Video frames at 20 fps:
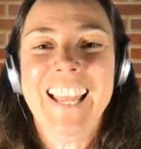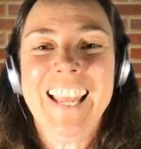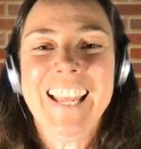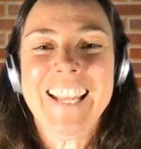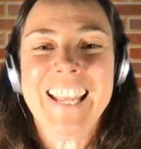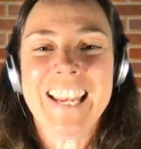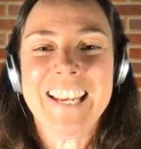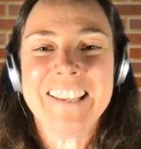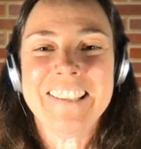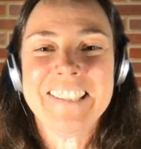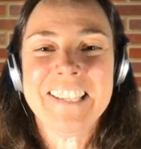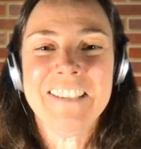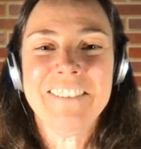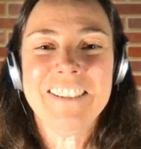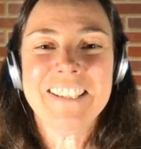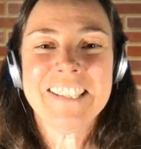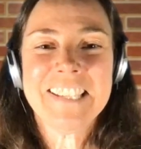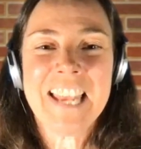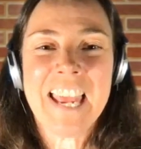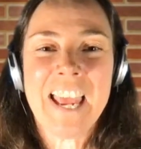Getting
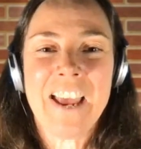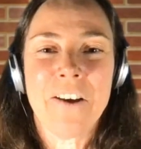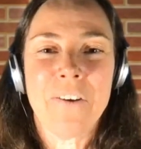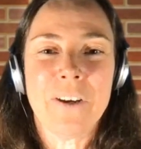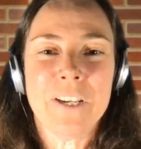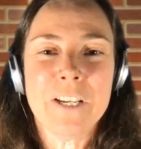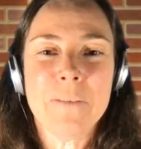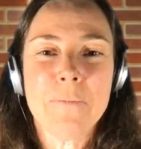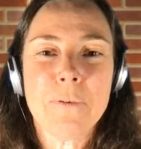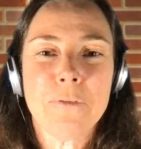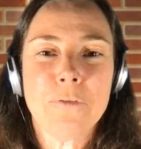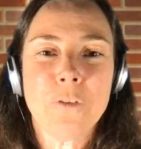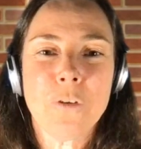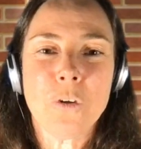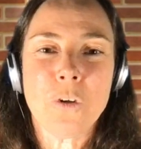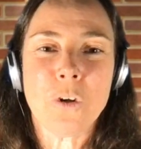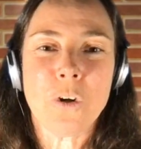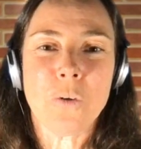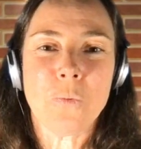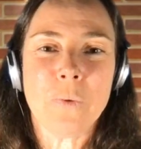serious now. At number
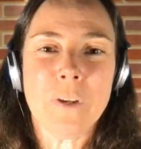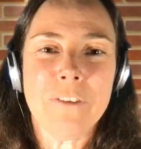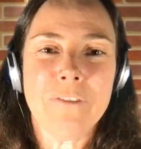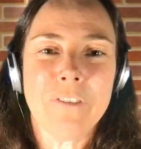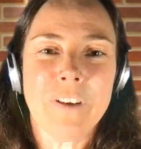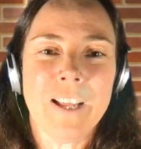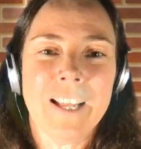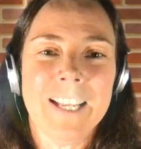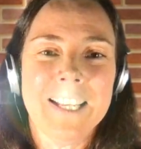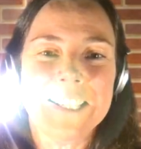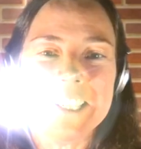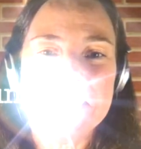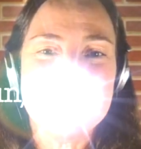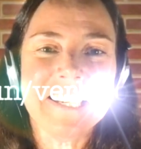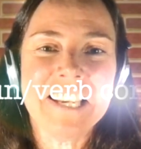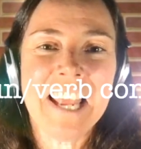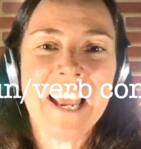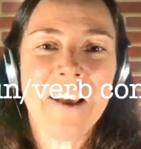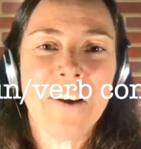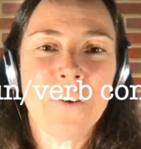4, we find
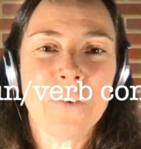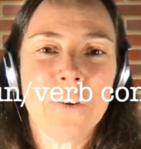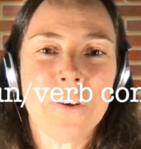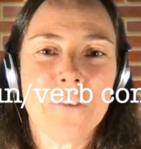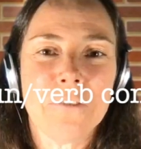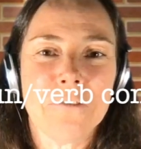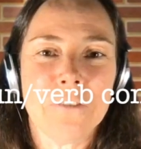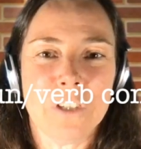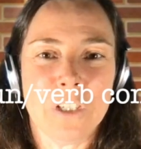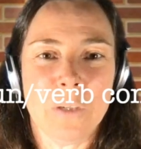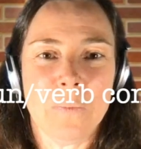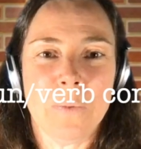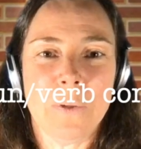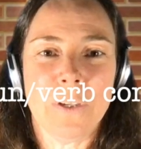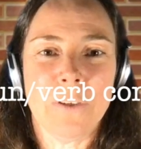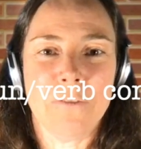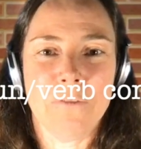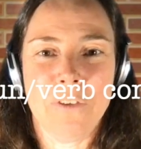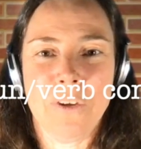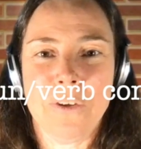noun-verb
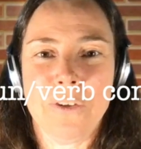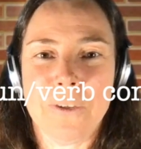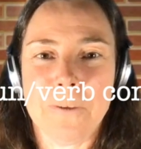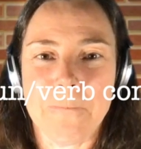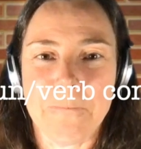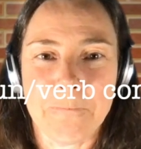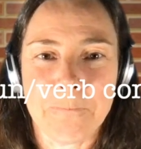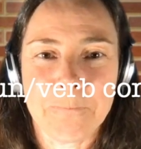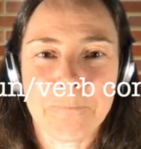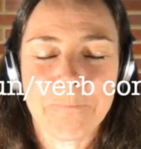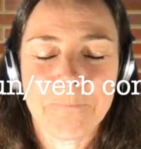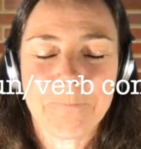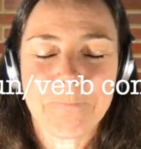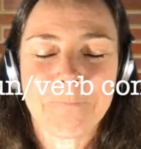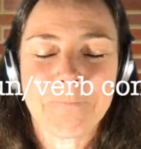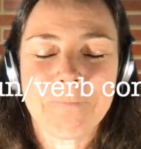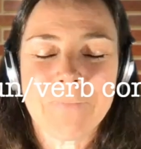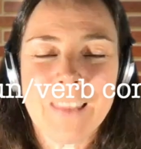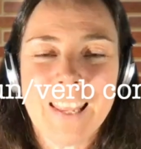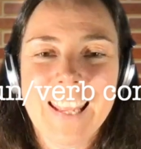confusion.
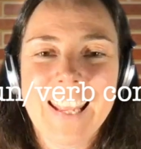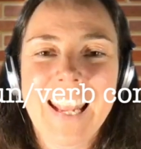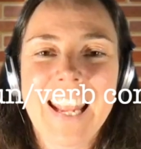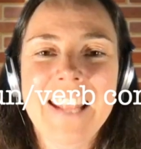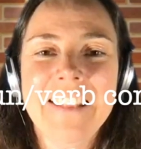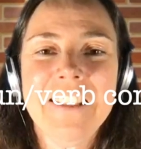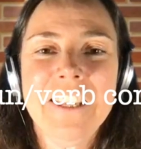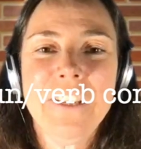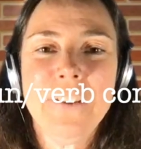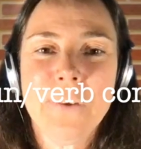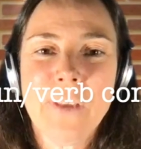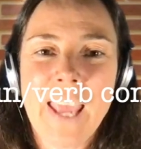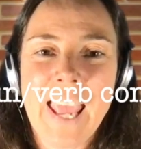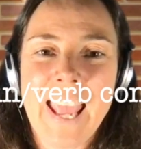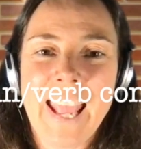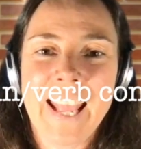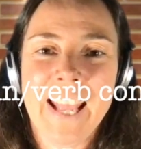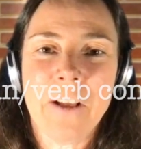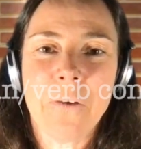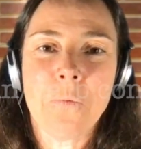In the
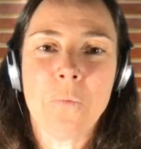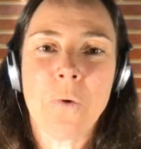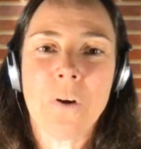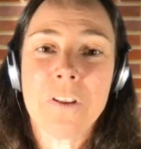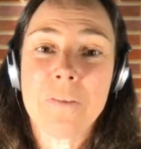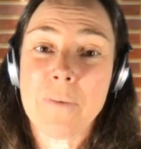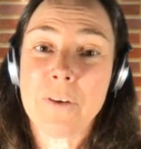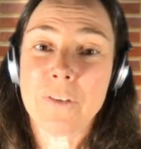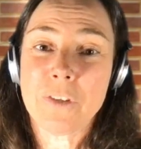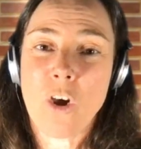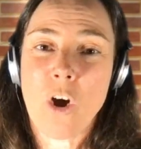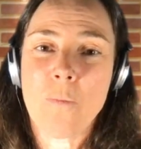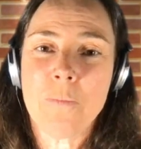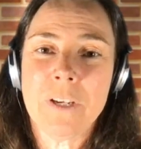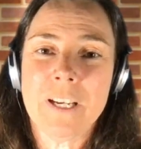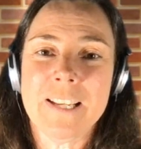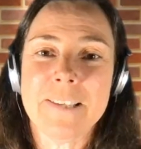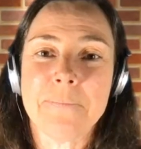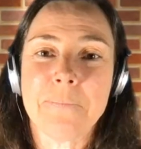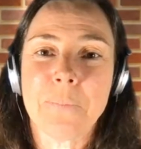UK, one of the most
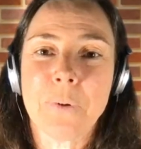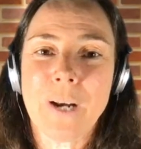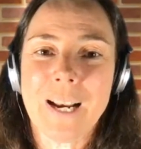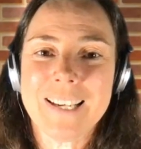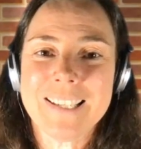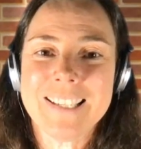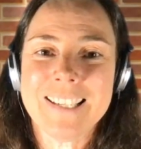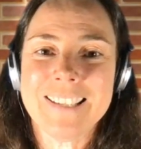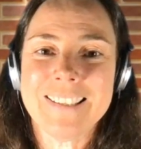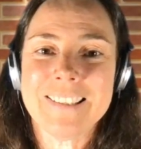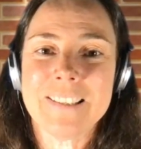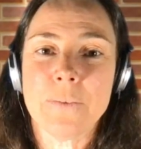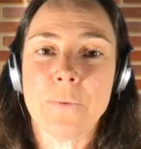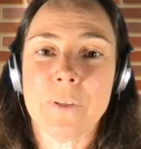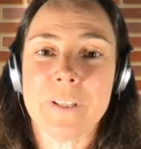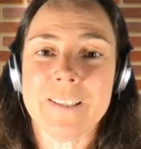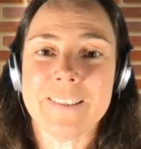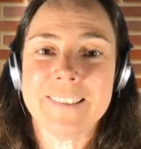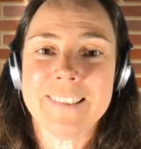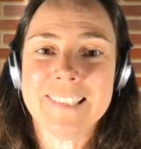common is practice
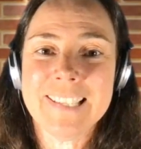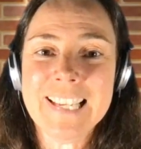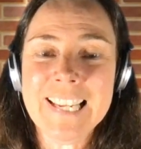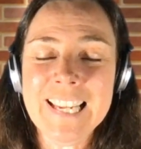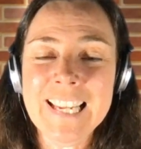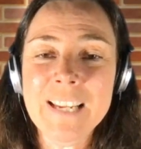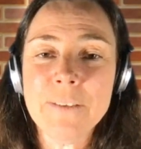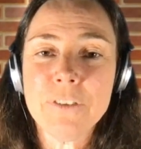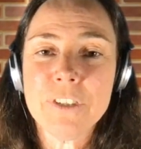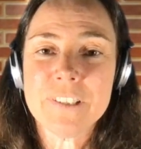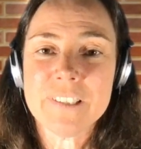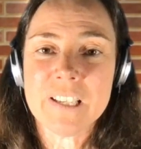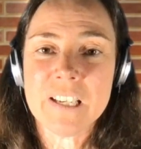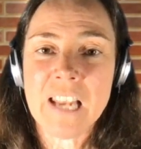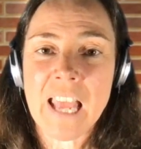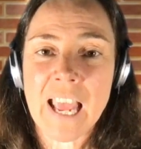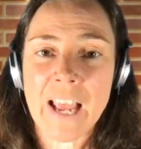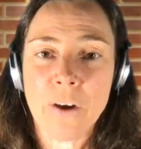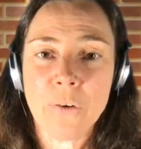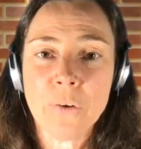with a C, which is a
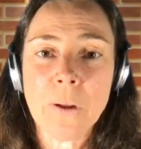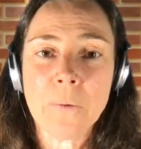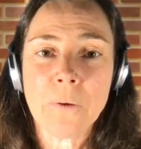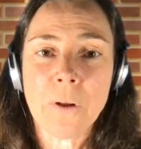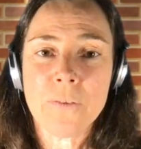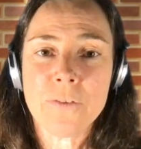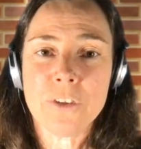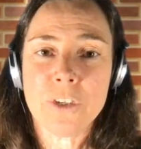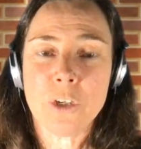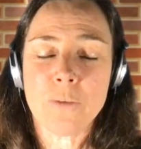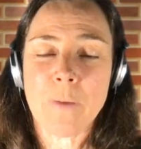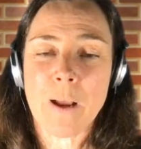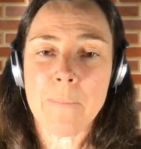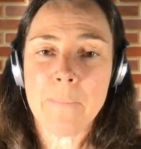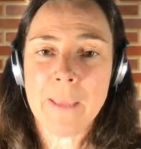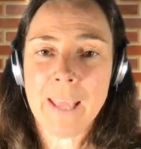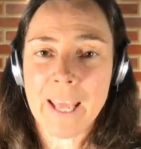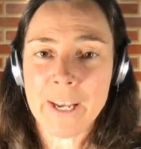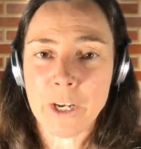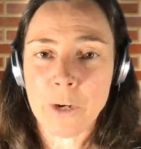noun. I'm going to do my
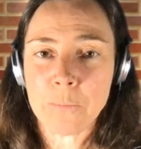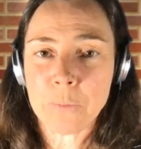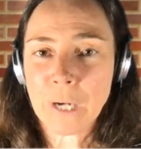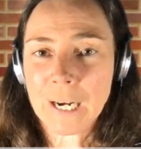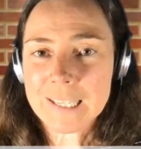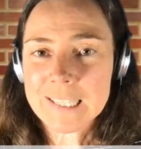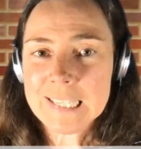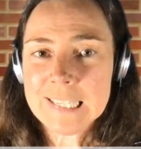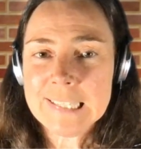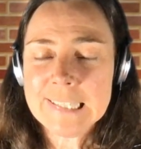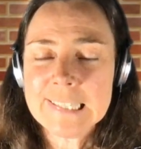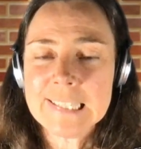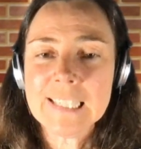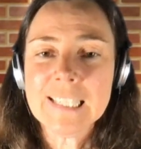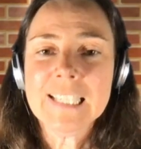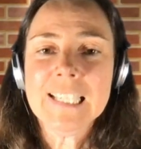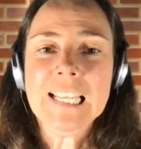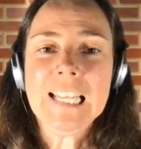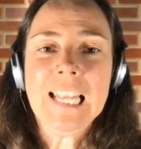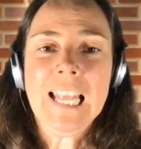piano practice.
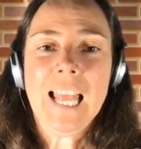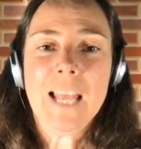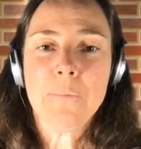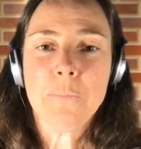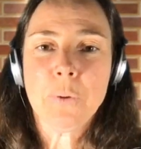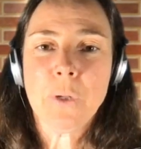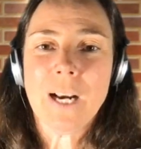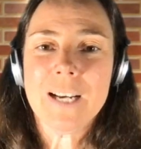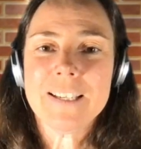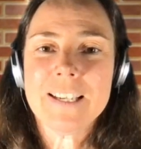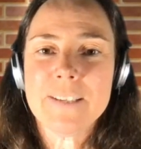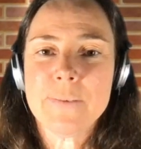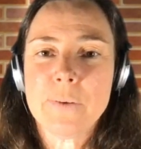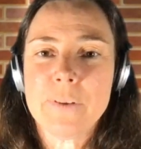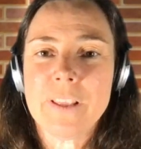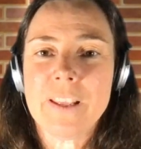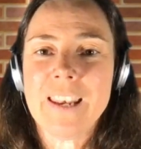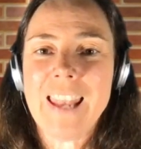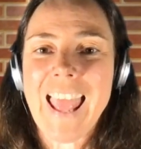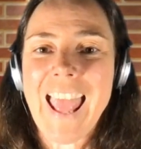And practice with
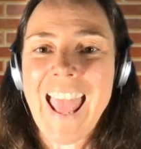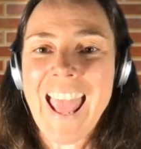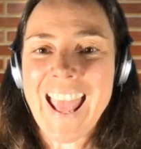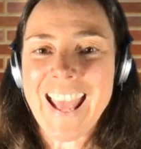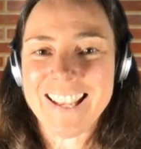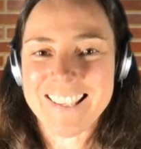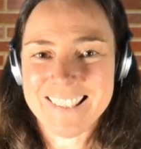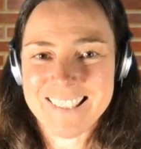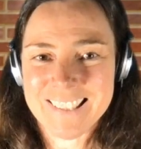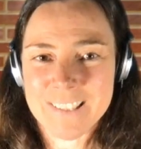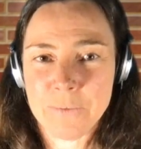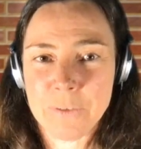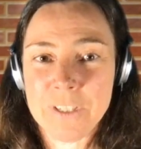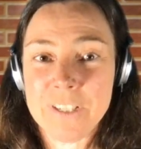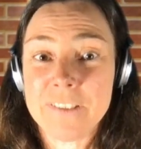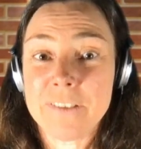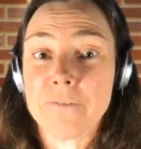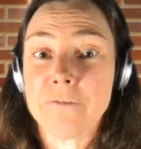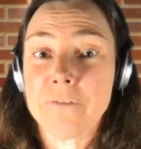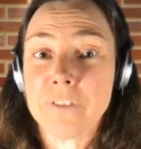an S, which
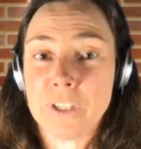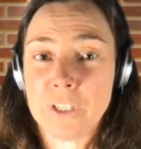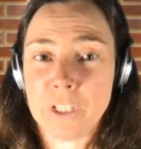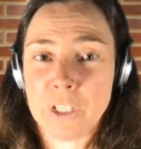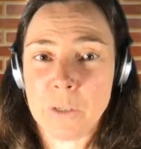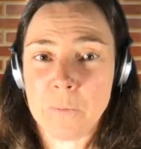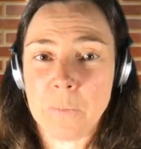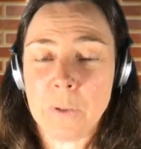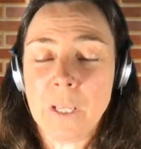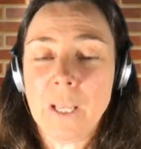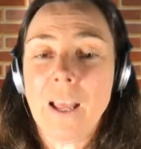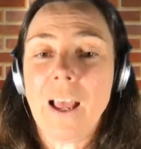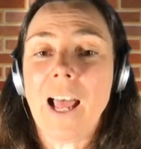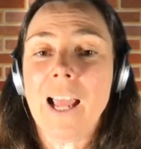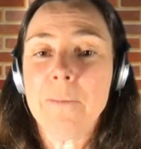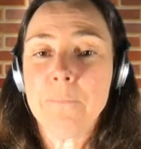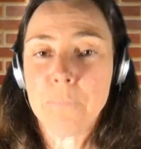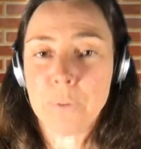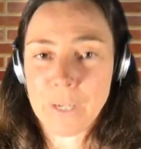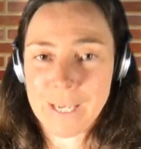is a verb.
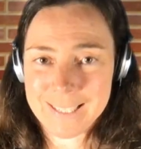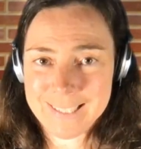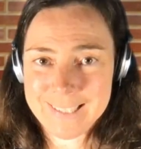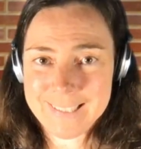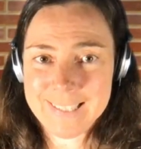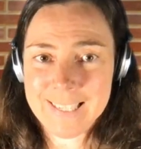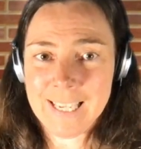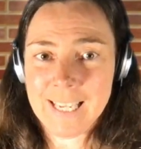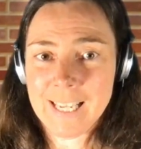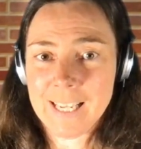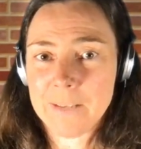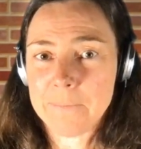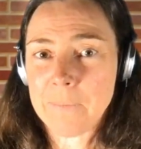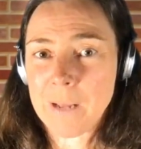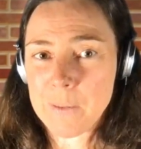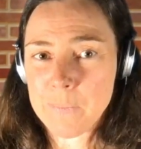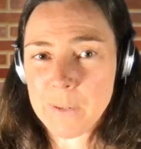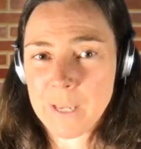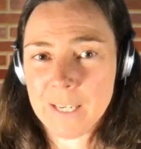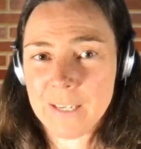I'm practicing
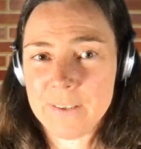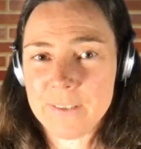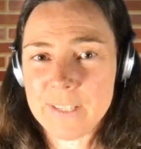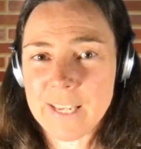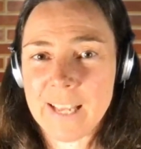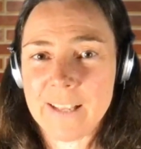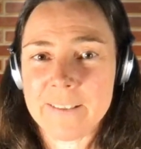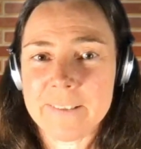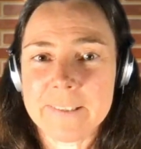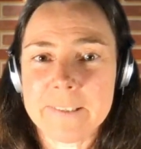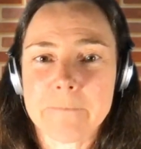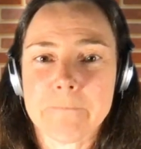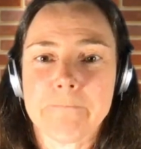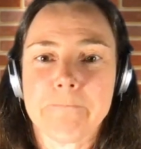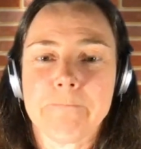my piano scales.